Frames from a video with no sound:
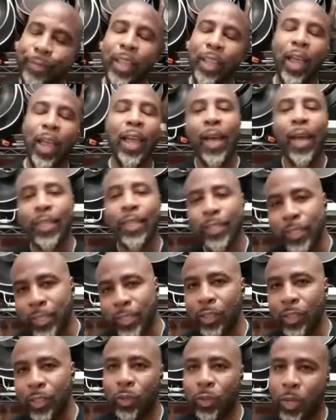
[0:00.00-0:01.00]
I got this,
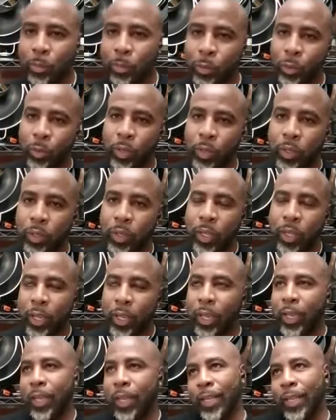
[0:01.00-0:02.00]
I know what I'm doing.
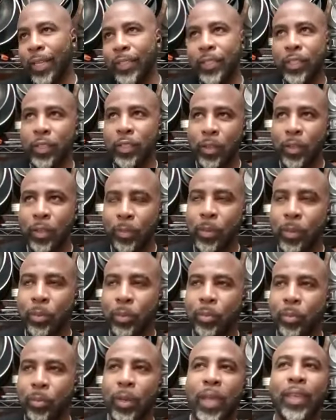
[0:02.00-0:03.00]
And I see other
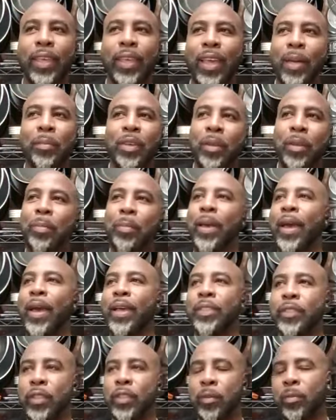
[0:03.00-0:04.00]
people be like, yeah, I'm gonna
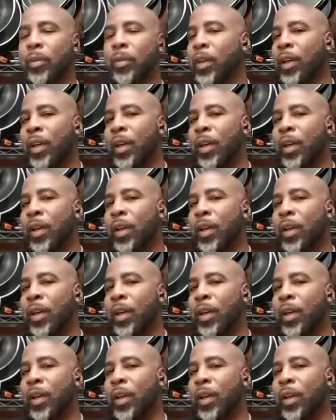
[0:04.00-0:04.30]
pass them.